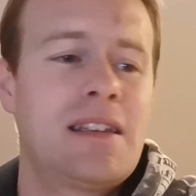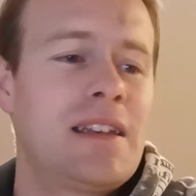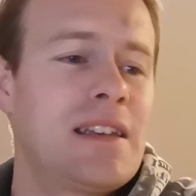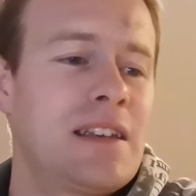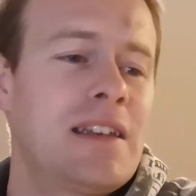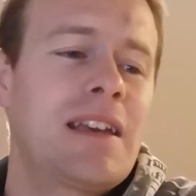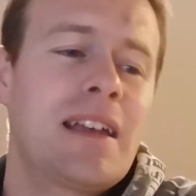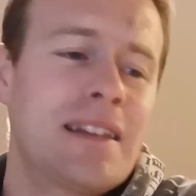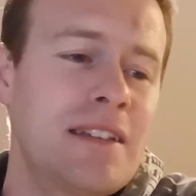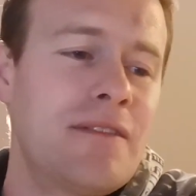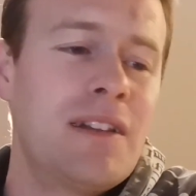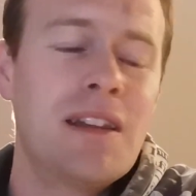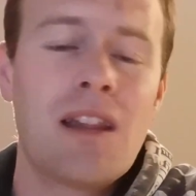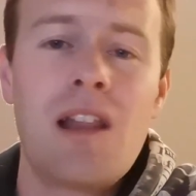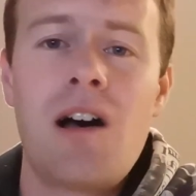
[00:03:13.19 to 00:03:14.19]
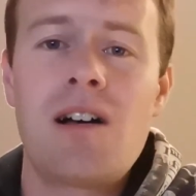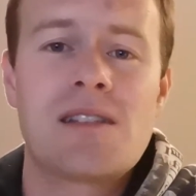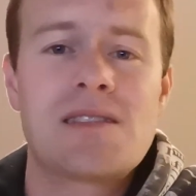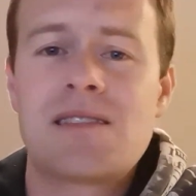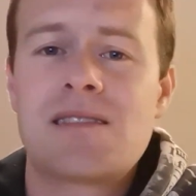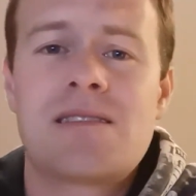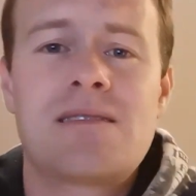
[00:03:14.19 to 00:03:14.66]
He can even
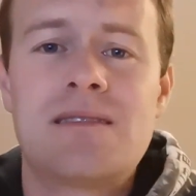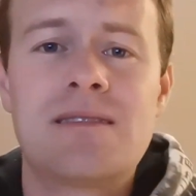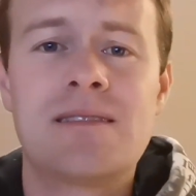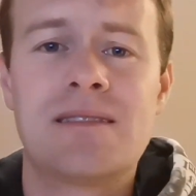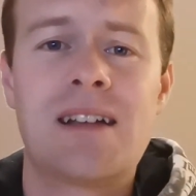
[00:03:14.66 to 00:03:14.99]
lost